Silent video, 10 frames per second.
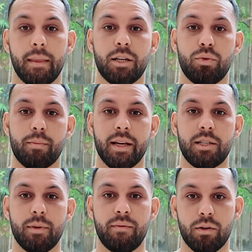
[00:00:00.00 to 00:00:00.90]
That's what
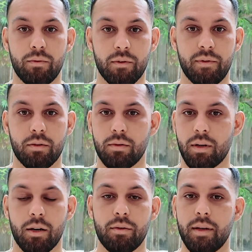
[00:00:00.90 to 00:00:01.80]
makes me feel fulfilled.
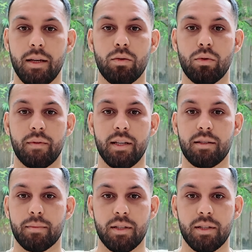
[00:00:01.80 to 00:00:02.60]
I don't need all of these